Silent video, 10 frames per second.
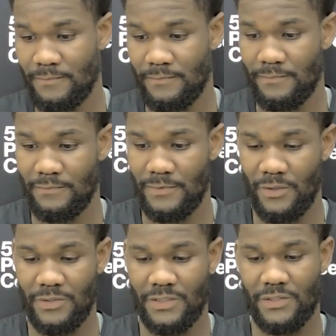You
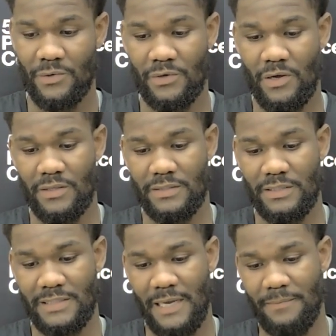know, just doing all
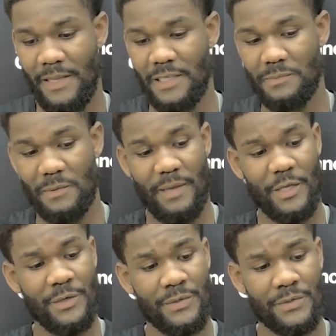the same things but
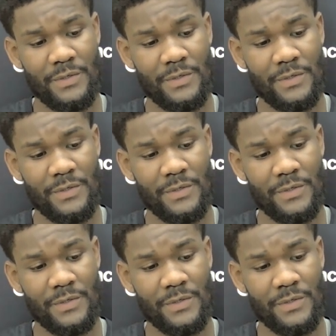better.